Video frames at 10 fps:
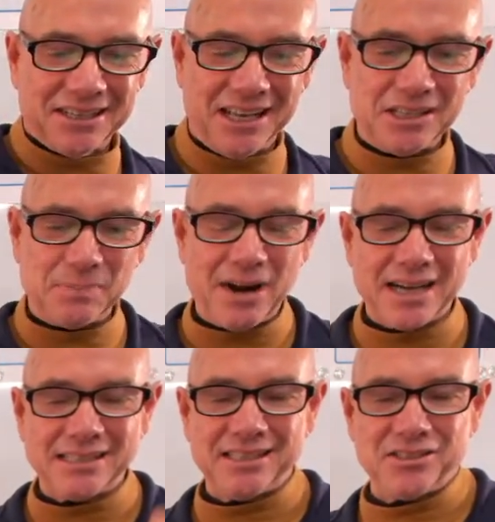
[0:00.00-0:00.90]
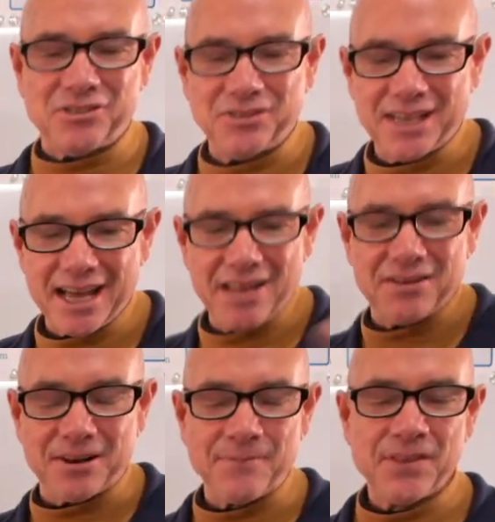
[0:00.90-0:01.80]
Let's practice
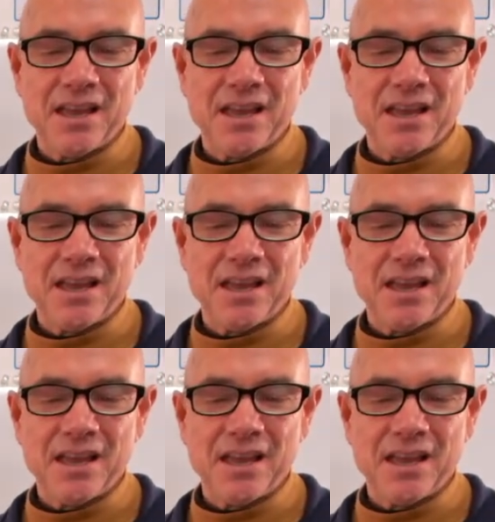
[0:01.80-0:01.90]
together.